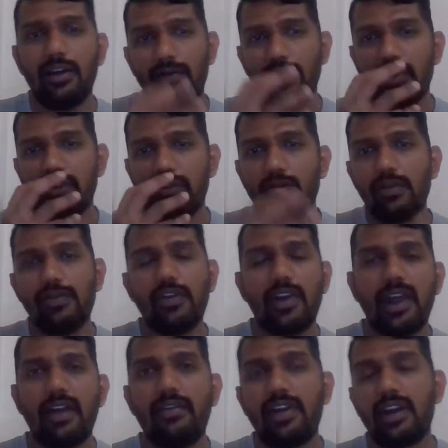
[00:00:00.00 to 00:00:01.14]
When you go for
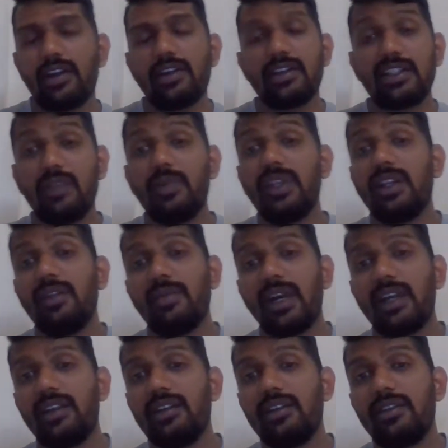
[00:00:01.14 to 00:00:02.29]
awareness, keep in
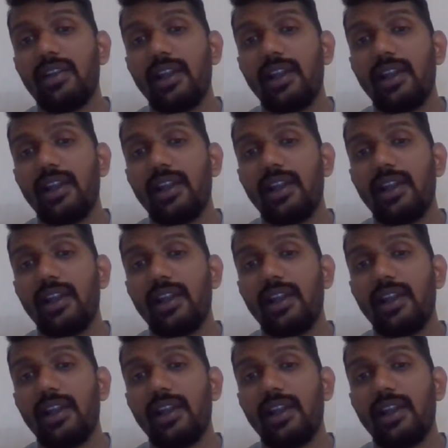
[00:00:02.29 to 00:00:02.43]
mind,